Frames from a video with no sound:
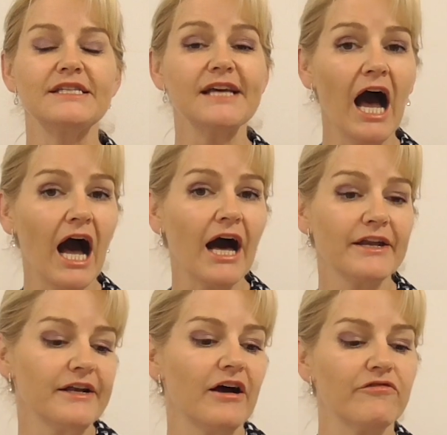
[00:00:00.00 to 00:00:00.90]
it's
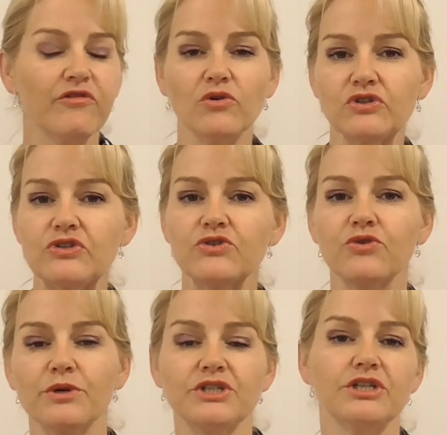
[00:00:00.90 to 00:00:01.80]
hard enough on
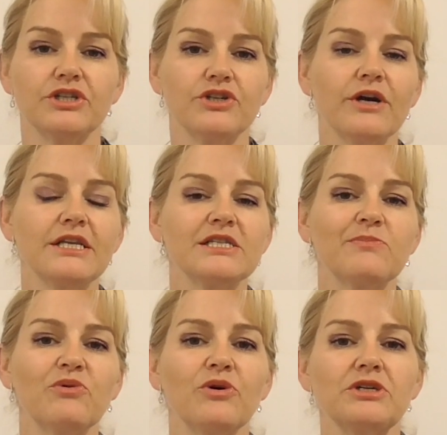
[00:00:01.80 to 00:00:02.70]
storage and
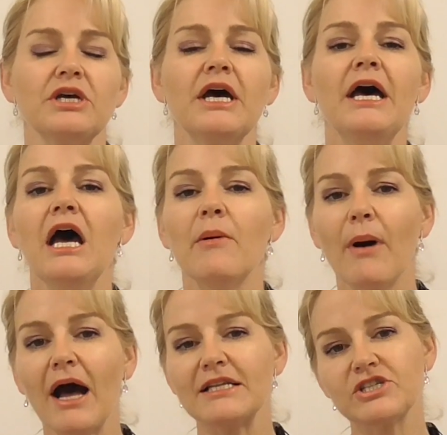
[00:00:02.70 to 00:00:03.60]
transport,
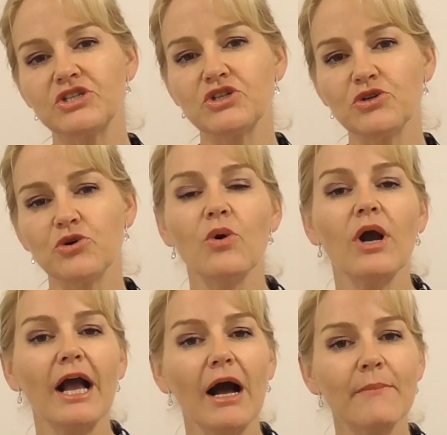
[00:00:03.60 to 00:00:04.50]
but still
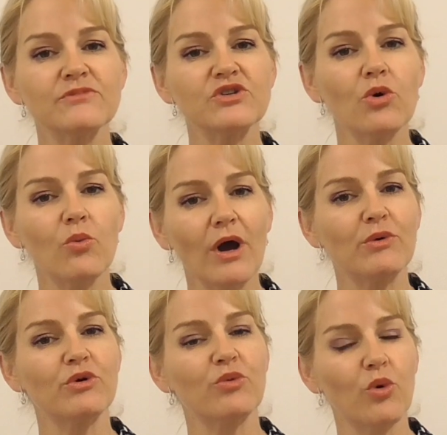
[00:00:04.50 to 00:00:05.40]
comes
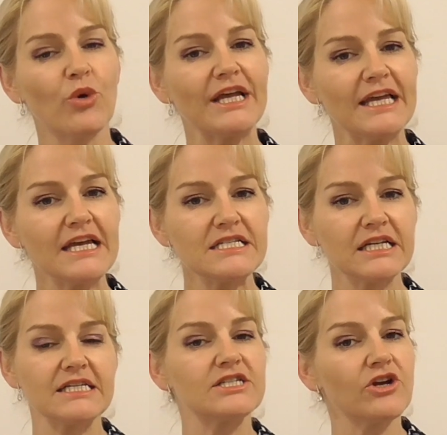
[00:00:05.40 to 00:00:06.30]
away with water
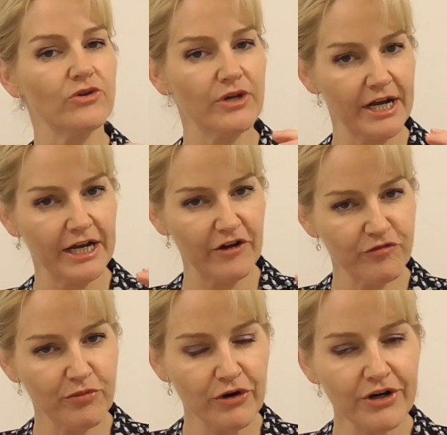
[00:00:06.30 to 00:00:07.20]
easily so you get
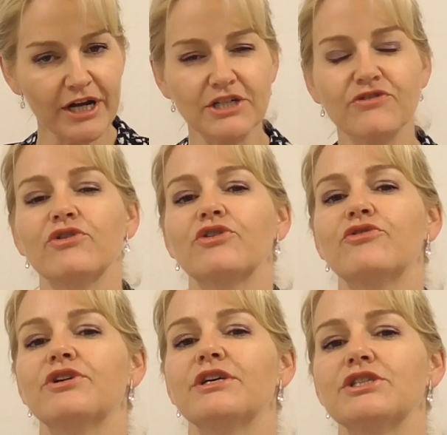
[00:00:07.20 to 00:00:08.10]
enough product for a
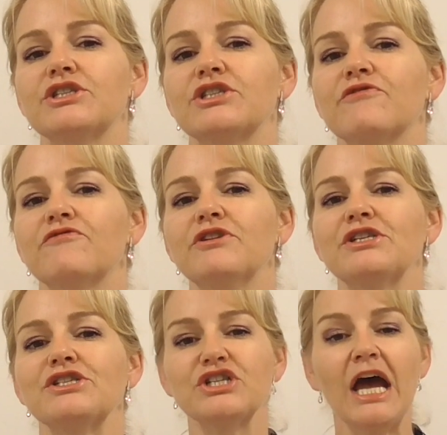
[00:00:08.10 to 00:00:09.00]
good conditioning
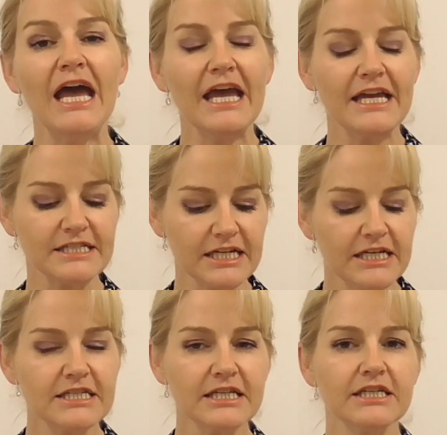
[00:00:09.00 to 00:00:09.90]
finish, is
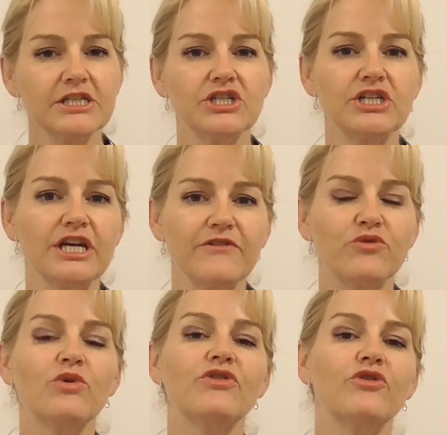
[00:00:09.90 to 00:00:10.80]
easily
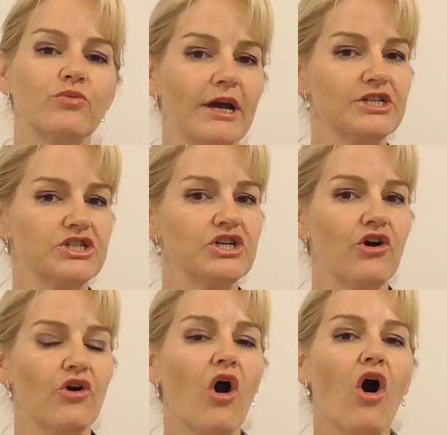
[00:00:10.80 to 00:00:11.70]
achieved with the
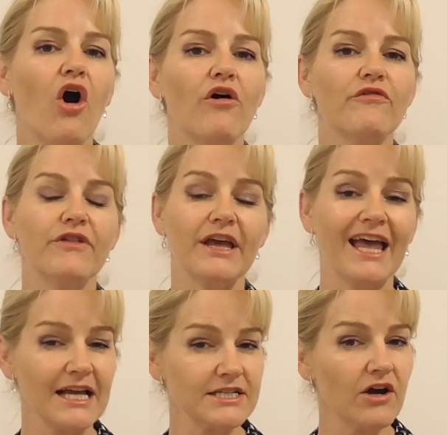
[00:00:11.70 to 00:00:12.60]
ratio of the
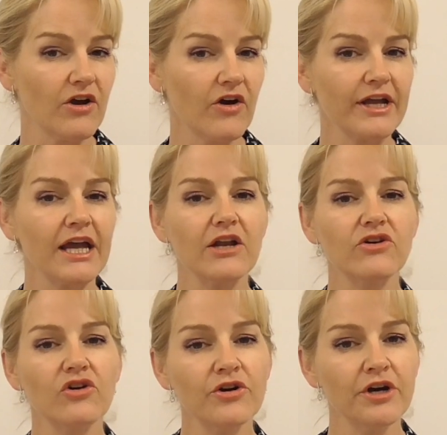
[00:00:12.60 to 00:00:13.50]
cationic
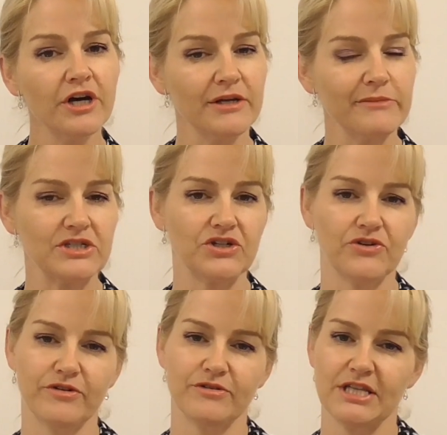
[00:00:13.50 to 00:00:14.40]
and non-ionic
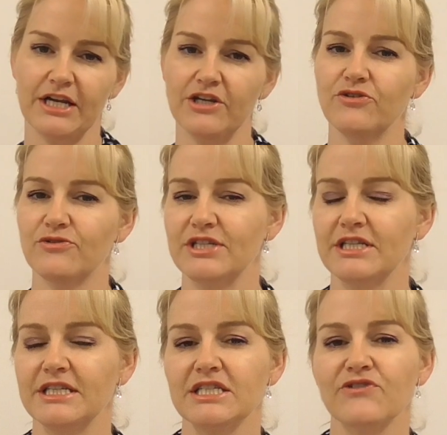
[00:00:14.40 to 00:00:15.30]
materials that I used
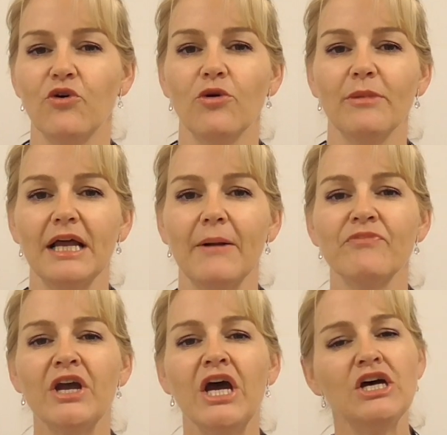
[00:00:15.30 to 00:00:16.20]
in this formula.